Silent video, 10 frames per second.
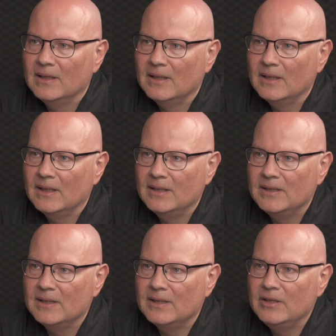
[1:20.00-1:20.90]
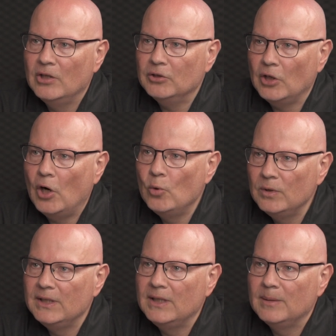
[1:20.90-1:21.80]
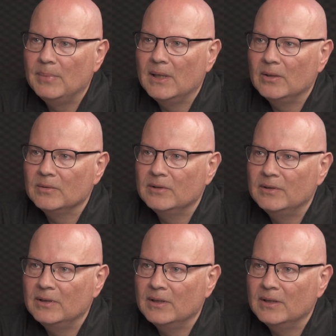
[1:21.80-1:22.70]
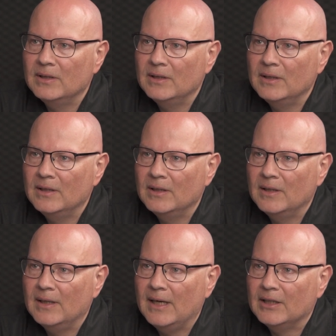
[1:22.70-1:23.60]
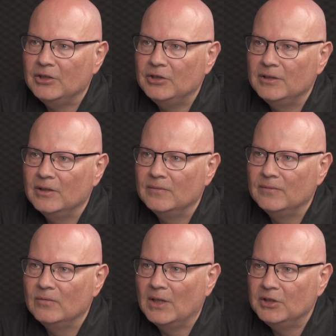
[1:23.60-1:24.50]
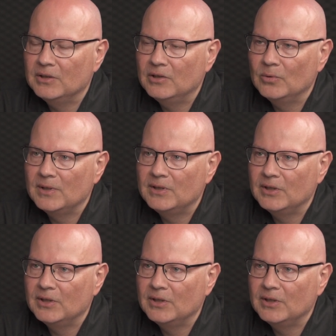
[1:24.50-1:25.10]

This is not only about action of Russia towards